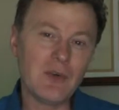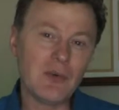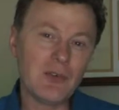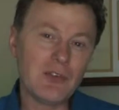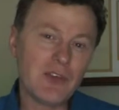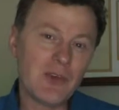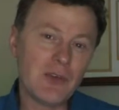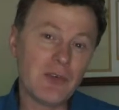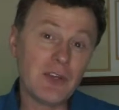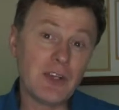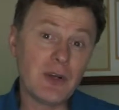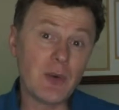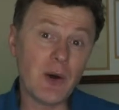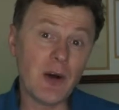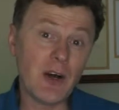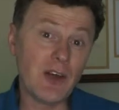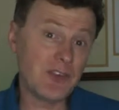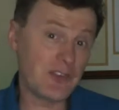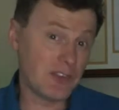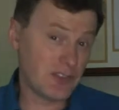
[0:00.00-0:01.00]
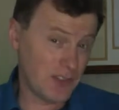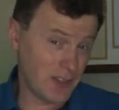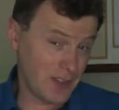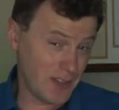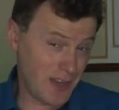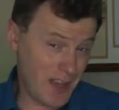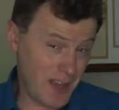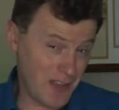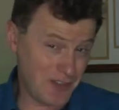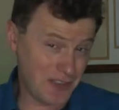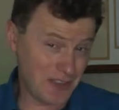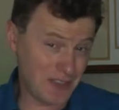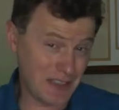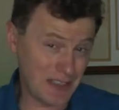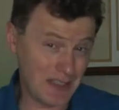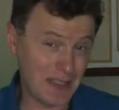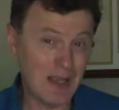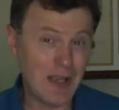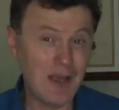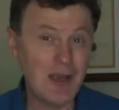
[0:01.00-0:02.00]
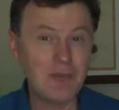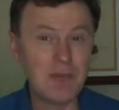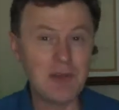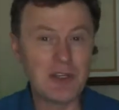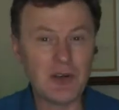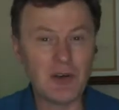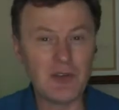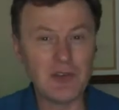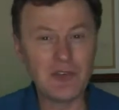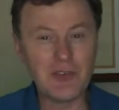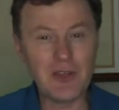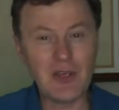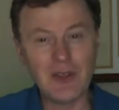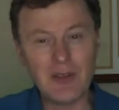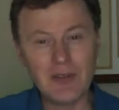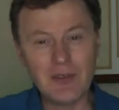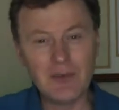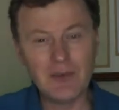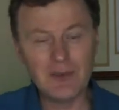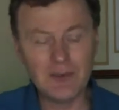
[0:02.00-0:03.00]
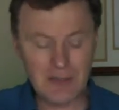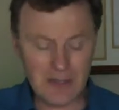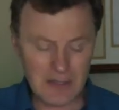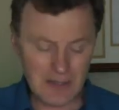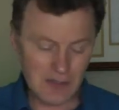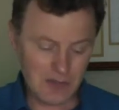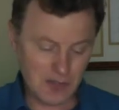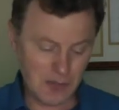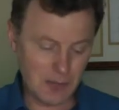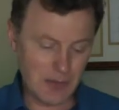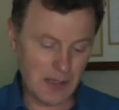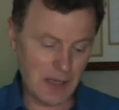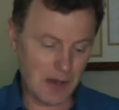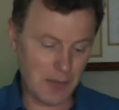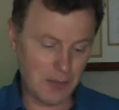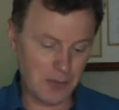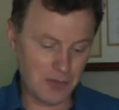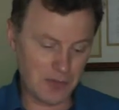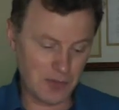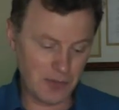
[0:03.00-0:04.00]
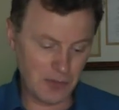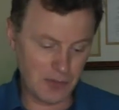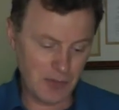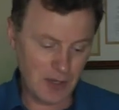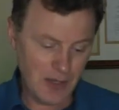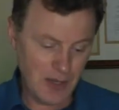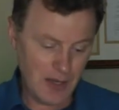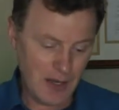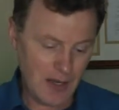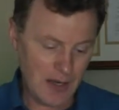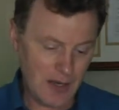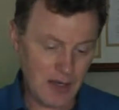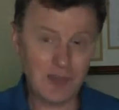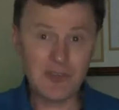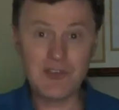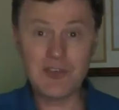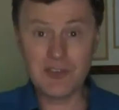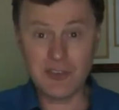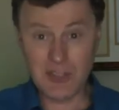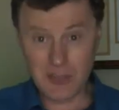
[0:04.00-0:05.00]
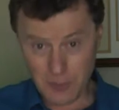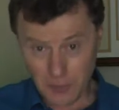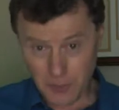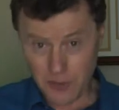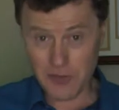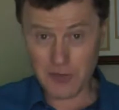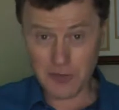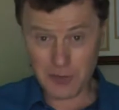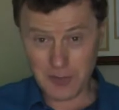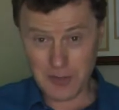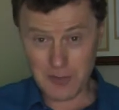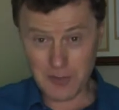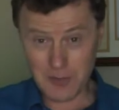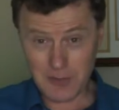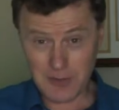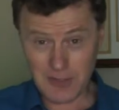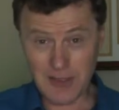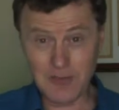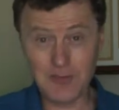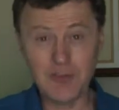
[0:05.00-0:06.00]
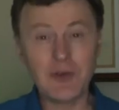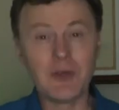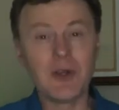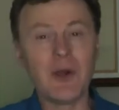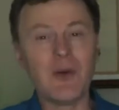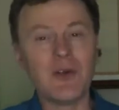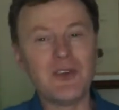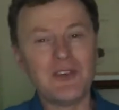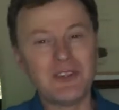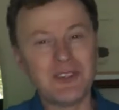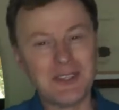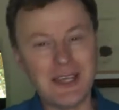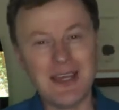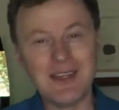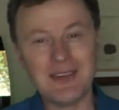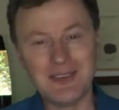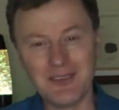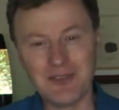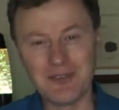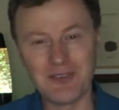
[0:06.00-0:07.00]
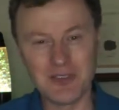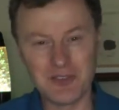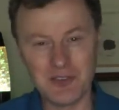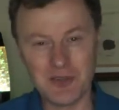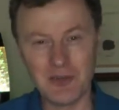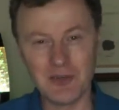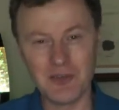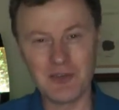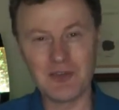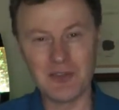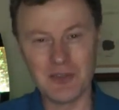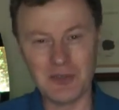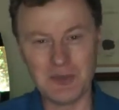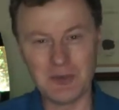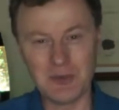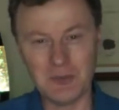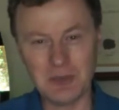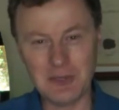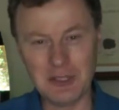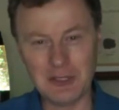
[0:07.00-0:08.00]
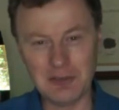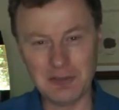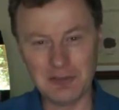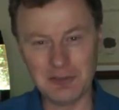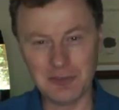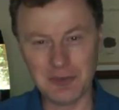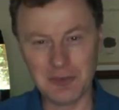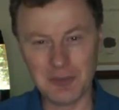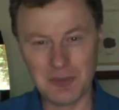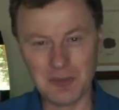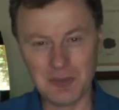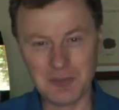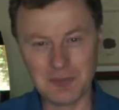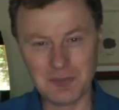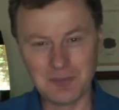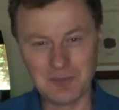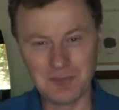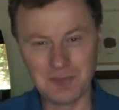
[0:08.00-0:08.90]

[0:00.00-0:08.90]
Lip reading: it also requires a tenacity, because you need to be able to stick with treatment if you're going to get the results that you're looking for.